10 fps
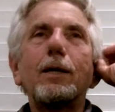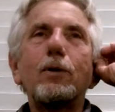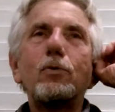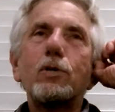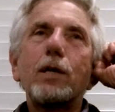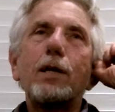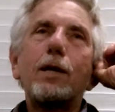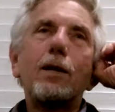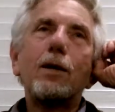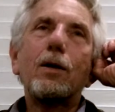you see,
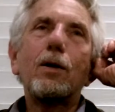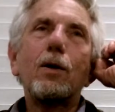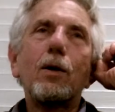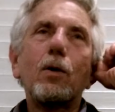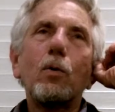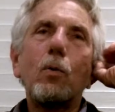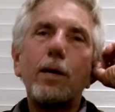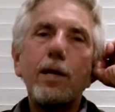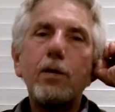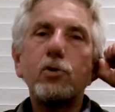
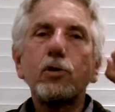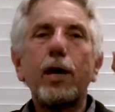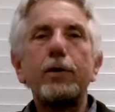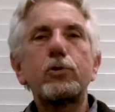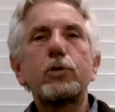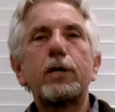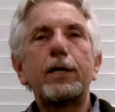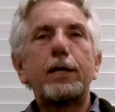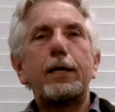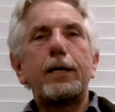when he says,
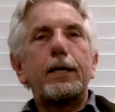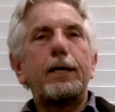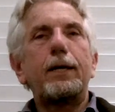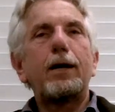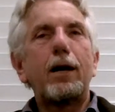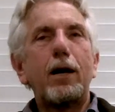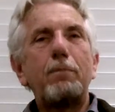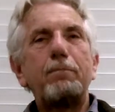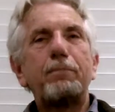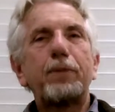
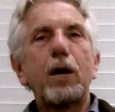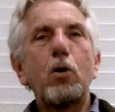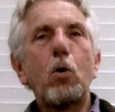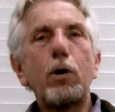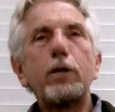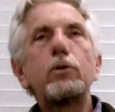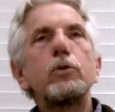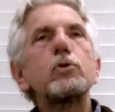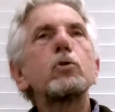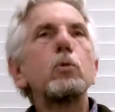um, according to
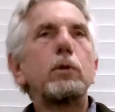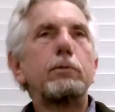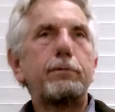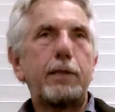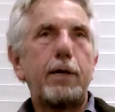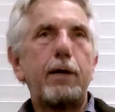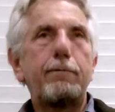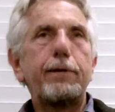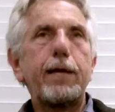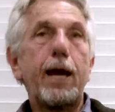the school of
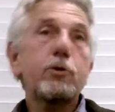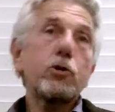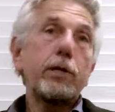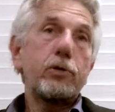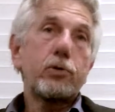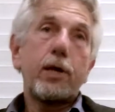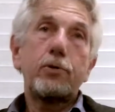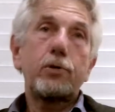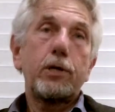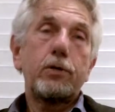love, he actually
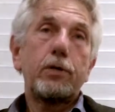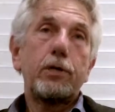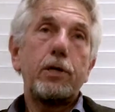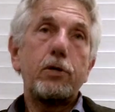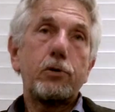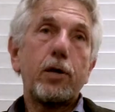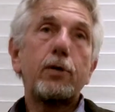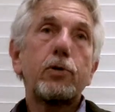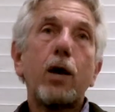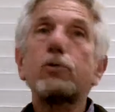says it he
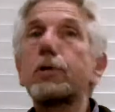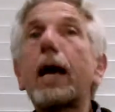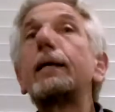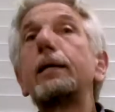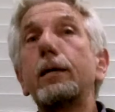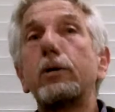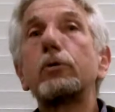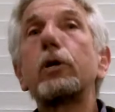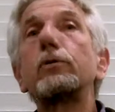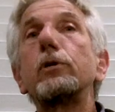says how sad he is
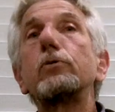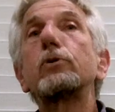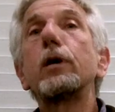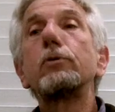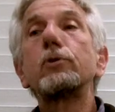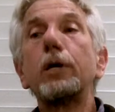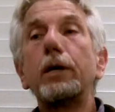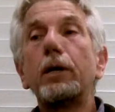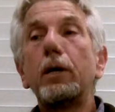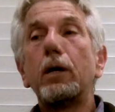because he says,
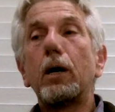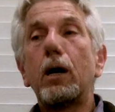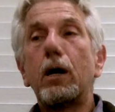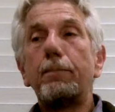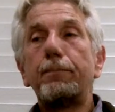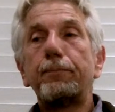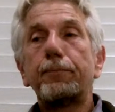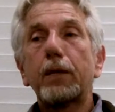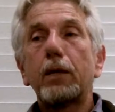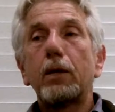um,
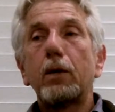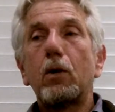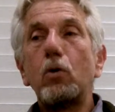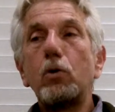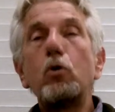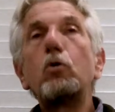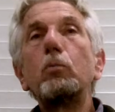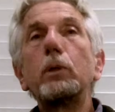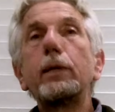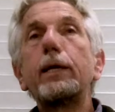"Oh, you who
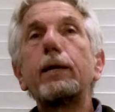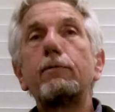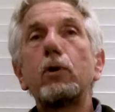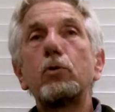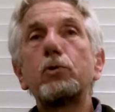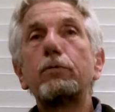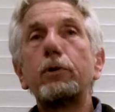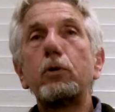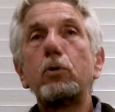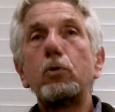believe, those of
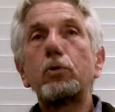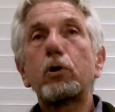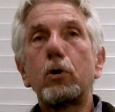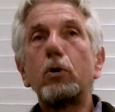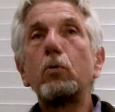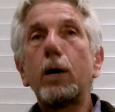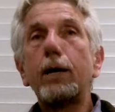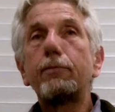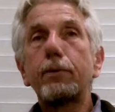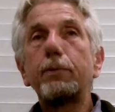you who turn
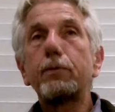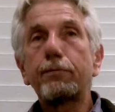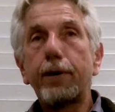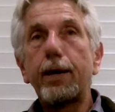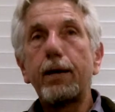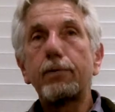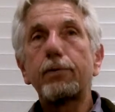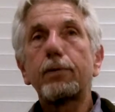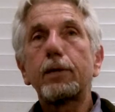away from your faith."